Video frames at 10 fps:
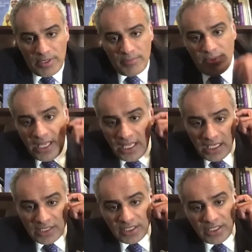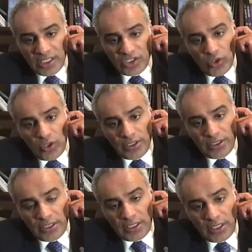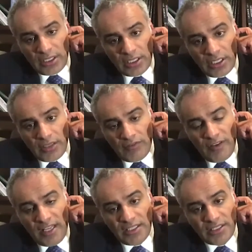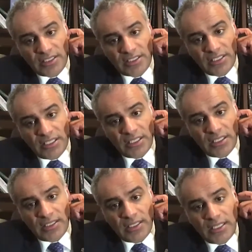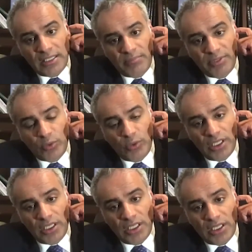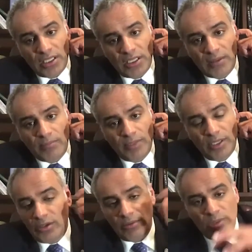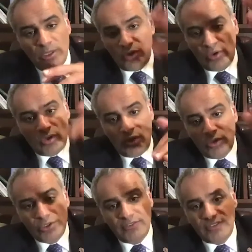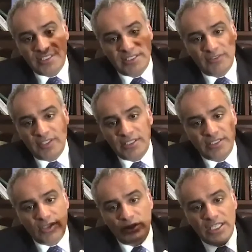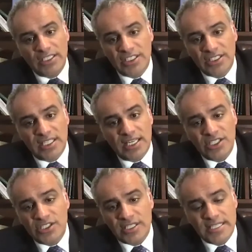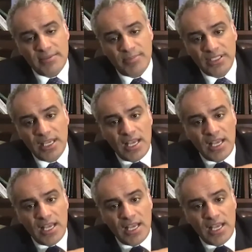prayers and the joint events that between and all different fields, you know, not just religiously, but